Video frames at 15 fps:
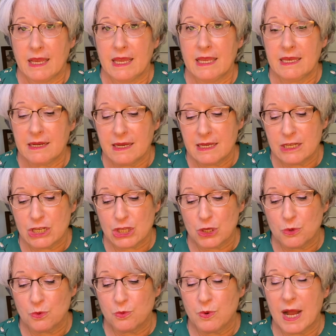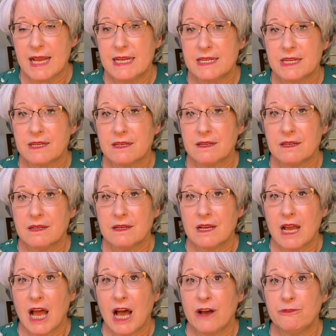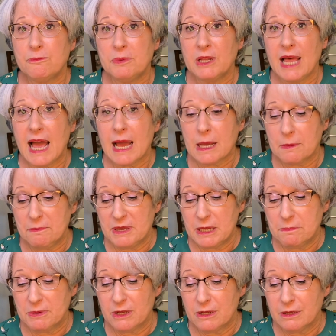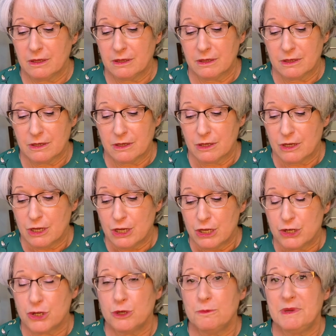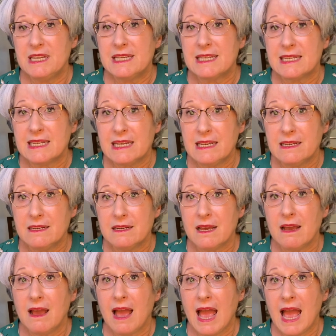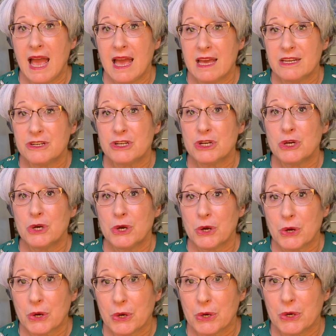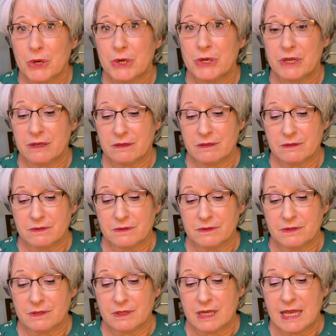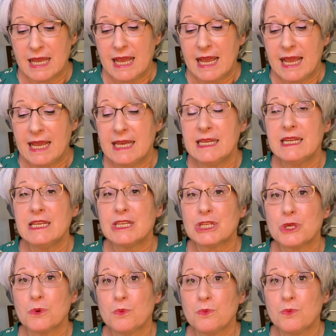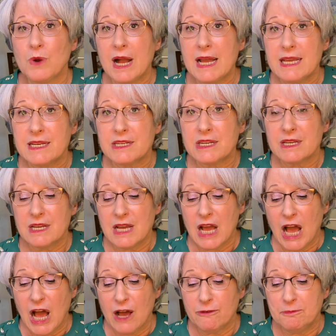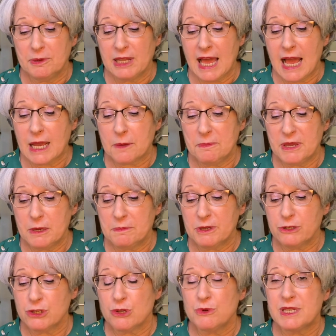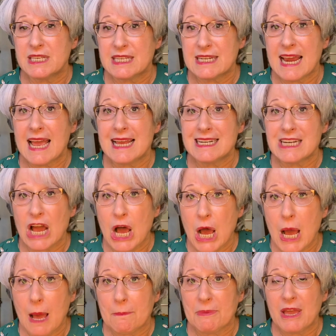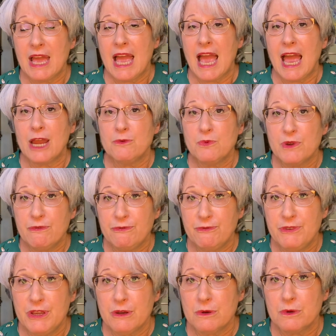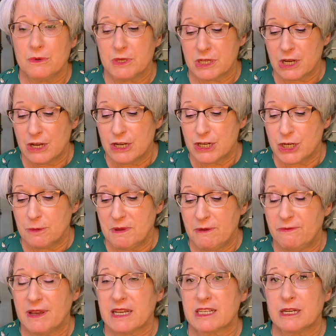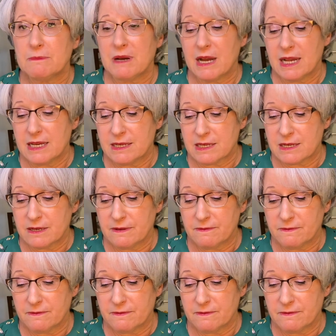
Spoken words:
It is the right of Black people to be seen and heard. It is the right of Black people to stand up and refuse to be victimized.